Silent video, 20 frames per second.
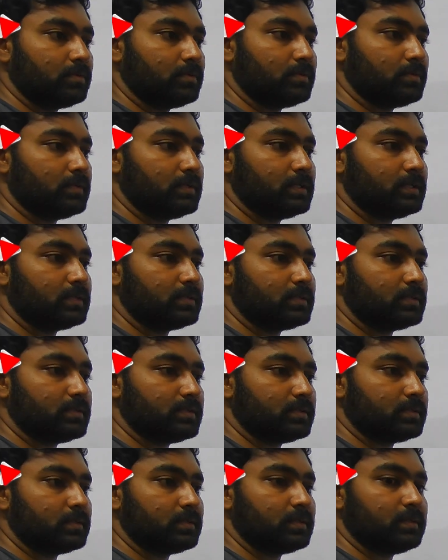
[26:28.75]
always
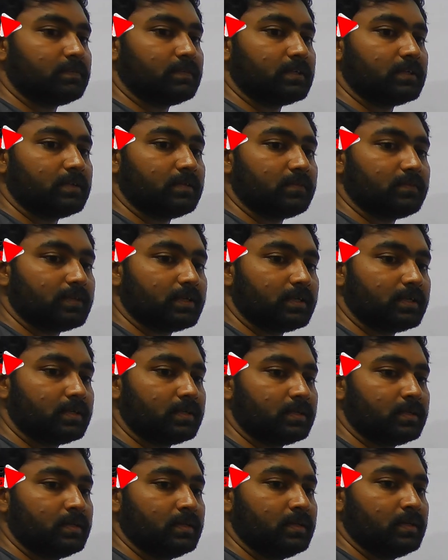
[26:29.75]
different
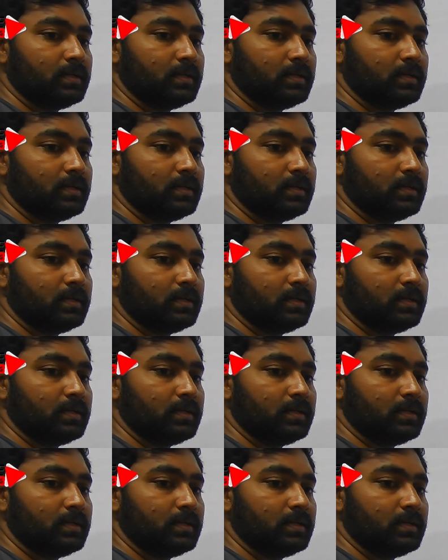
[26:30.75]
friends,